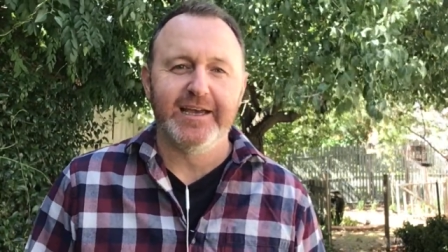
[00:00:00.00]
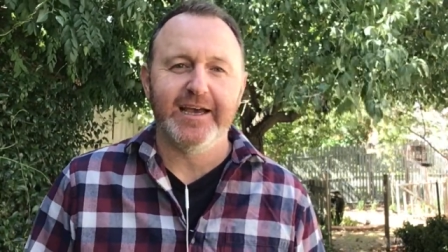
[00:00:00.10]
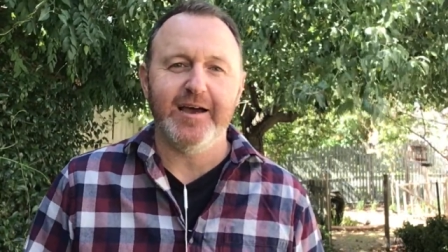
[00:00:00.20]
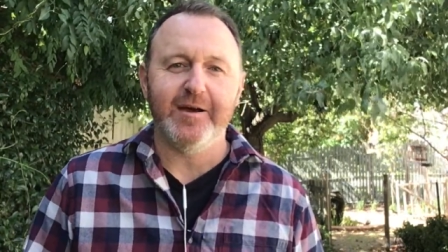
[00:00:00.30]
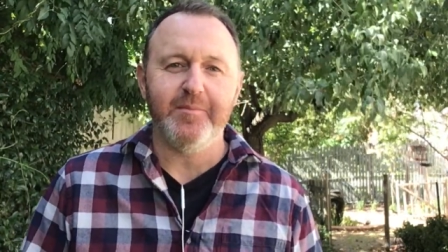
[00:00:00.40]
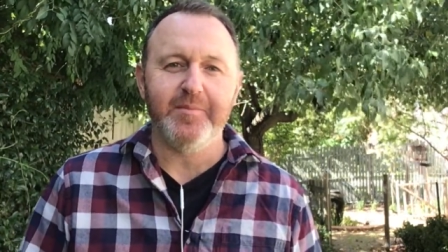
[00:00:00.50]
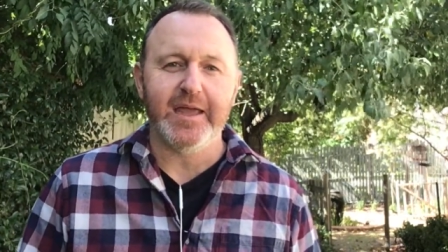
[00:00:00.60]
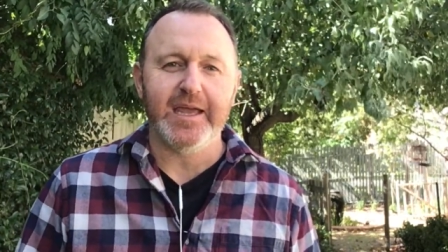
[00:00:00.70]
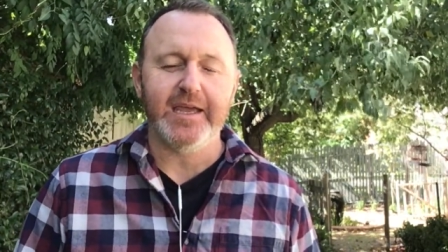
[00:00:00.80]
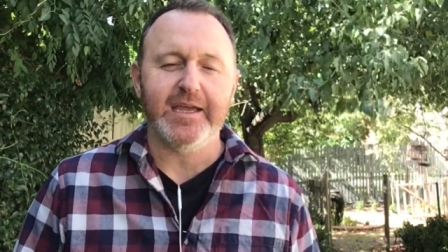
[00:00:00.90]
Um,
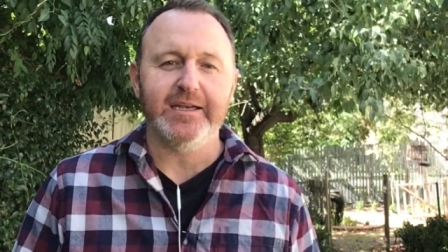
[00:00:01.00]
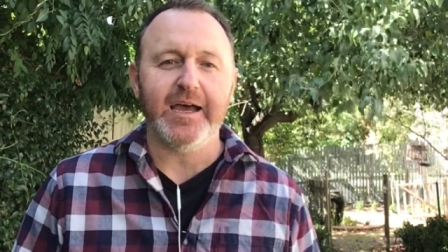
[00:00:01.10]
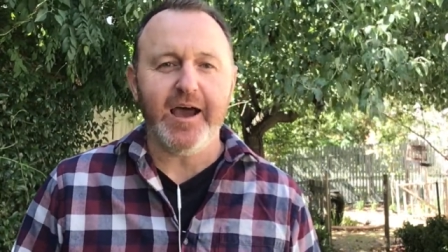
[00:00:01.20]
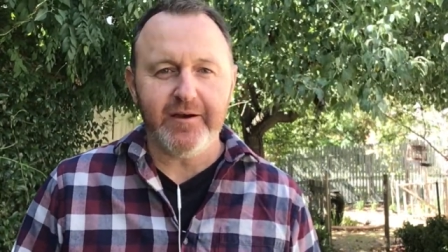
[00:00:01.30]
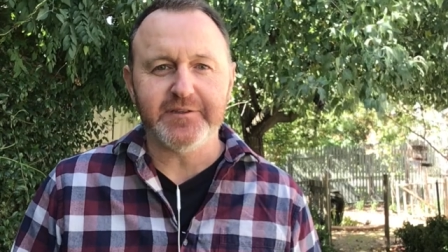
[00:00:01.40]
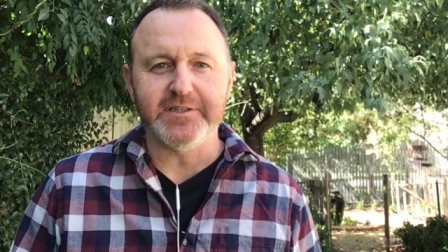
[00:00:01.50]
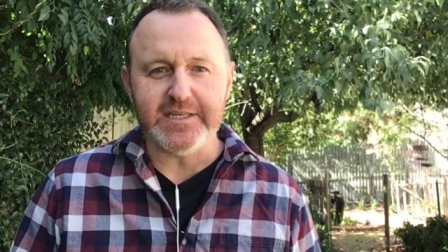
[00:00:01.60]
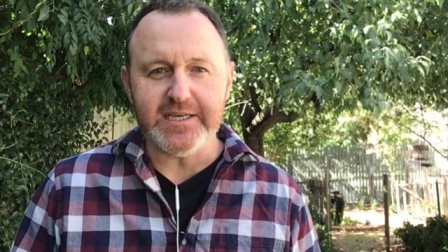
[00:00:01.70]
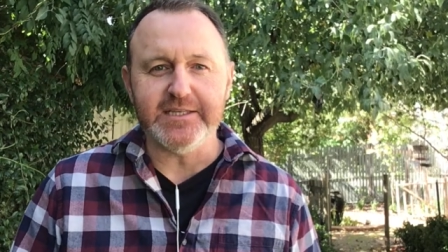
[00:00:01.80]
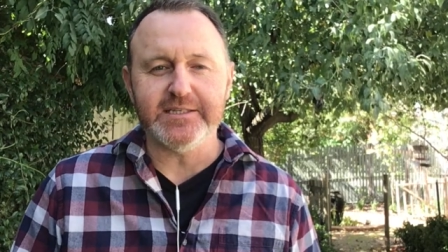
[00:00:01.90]
and after
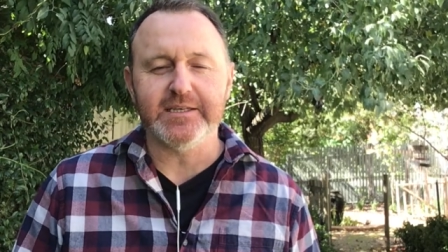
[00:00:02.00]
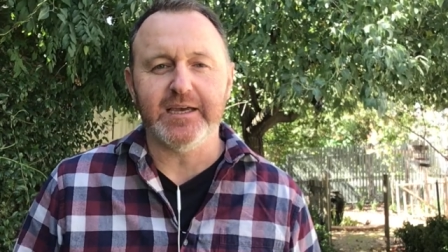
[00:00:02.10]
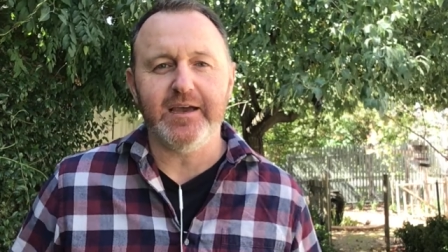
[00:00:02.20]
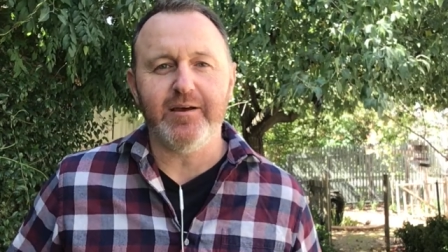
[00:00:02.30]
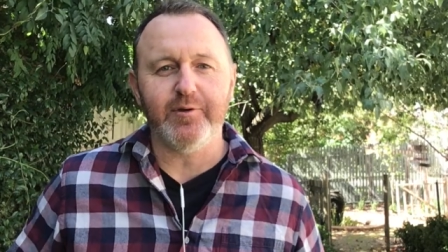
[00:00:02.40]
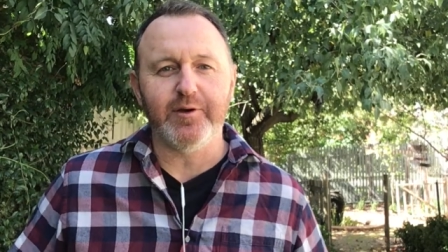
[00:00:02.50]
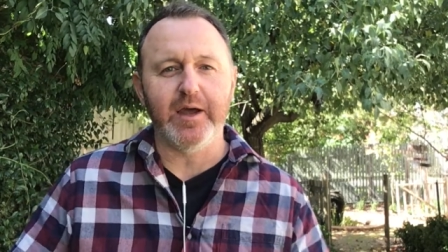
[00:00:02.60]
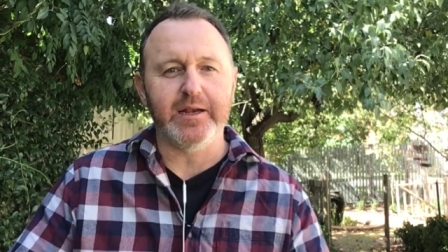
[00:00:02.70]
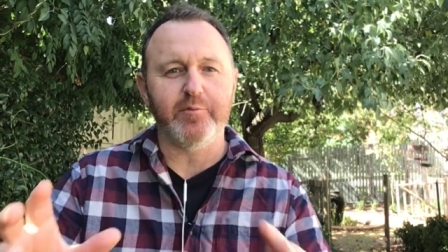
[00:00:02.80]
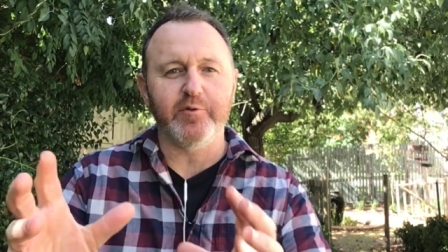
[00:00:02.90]
this, uh,
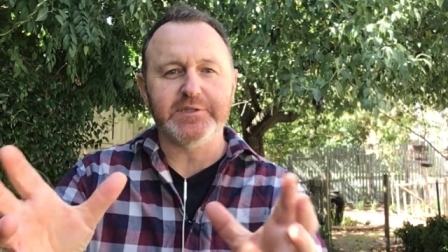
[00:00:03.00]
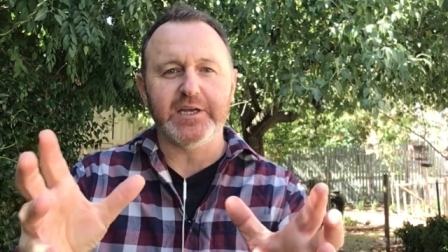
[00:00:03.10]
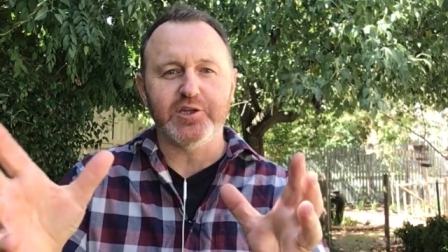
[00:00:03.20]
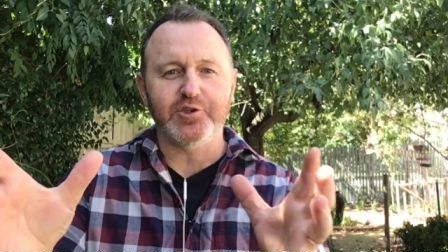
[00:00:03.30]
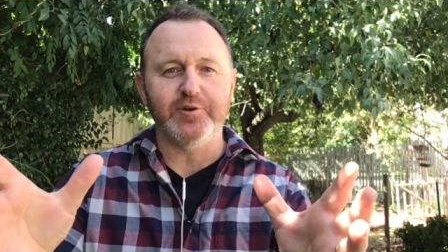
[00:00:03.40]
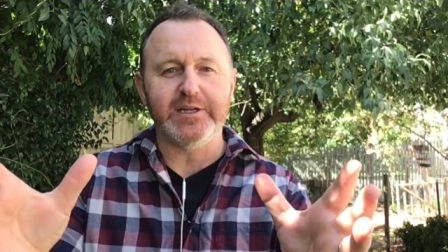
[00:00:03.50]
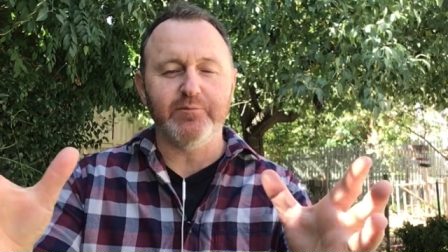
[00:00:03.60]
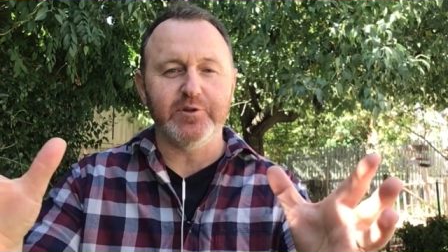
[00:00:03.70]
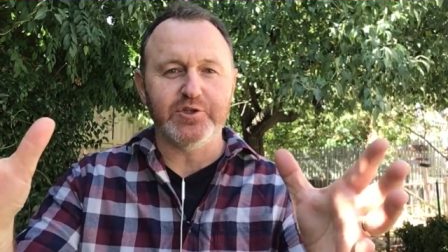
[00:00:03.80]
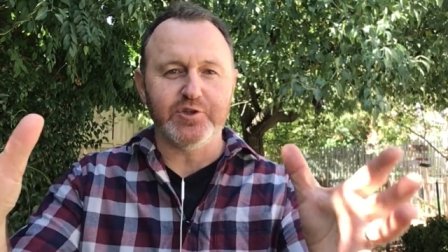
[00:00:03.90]
a number of us are going to join
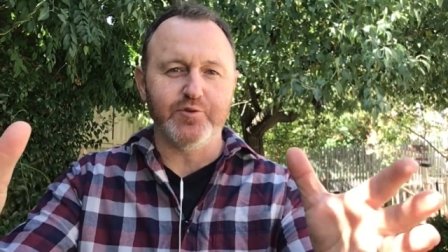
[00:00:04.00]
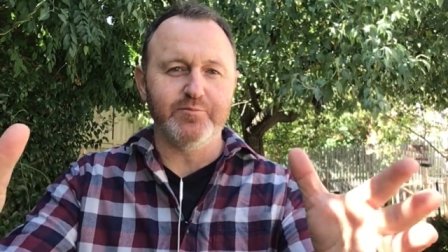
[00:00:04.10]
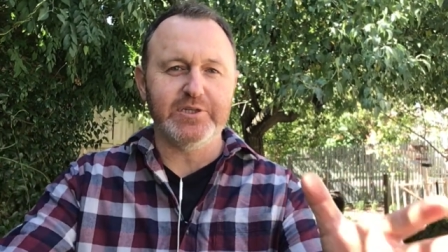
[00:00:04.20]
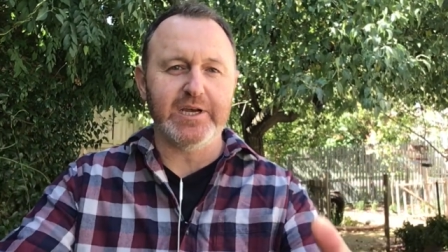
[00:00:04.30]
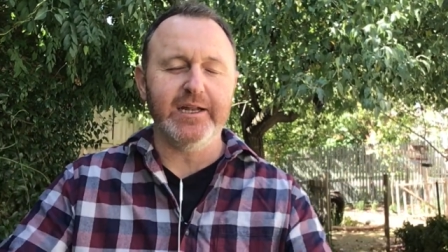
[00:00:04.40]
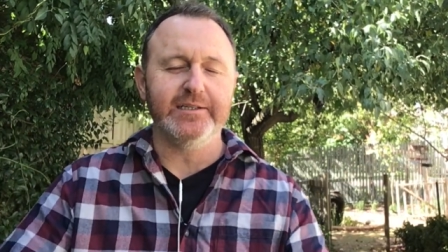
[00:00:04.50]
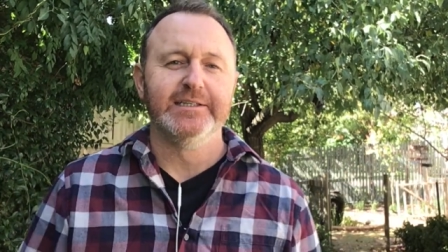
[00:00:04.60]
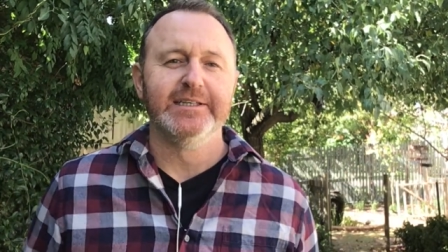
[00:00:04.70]
in with a Zoom chat.